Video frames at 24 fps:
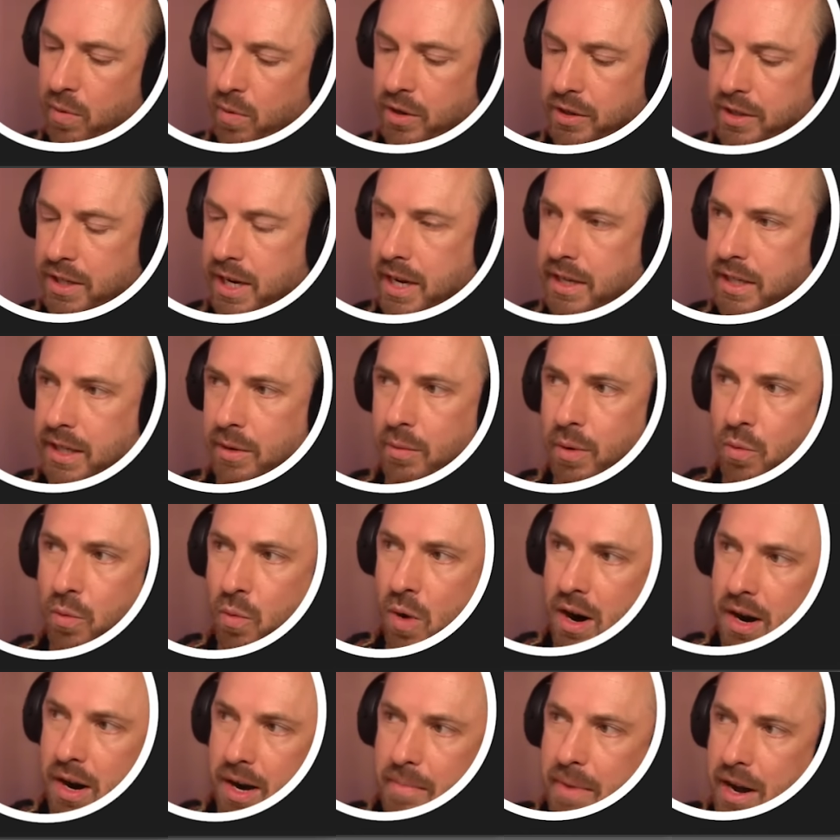We'll start it with
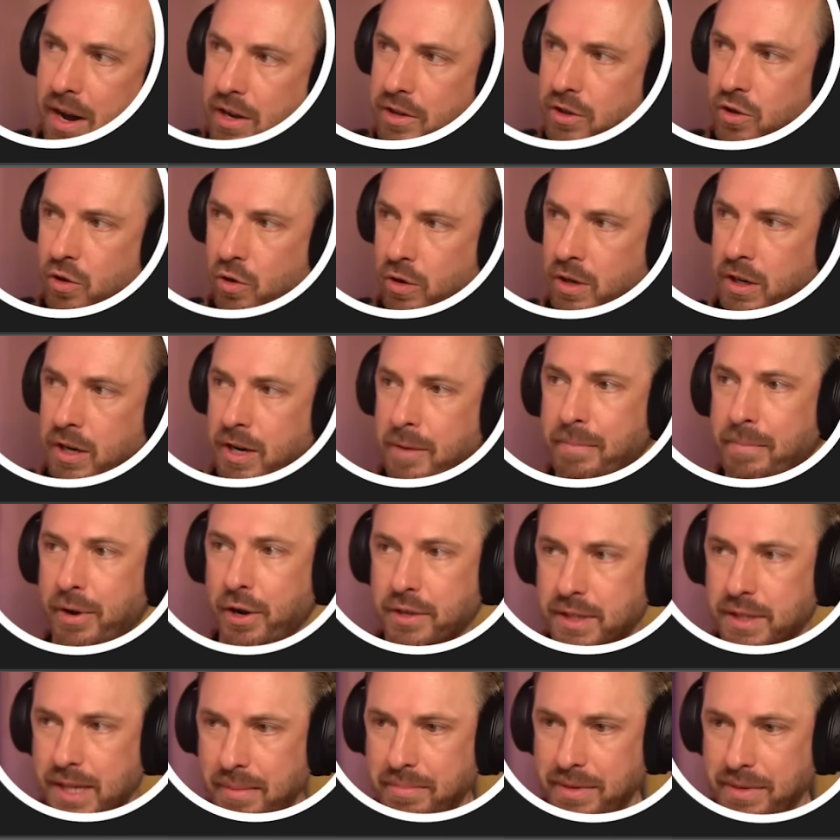one command, docker
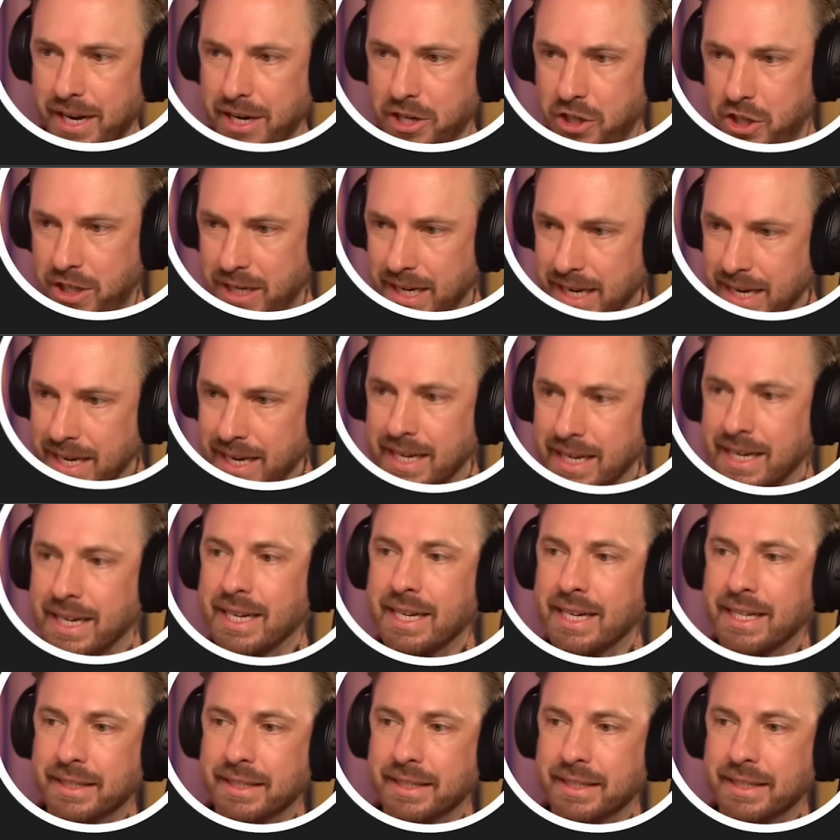compose up dash D.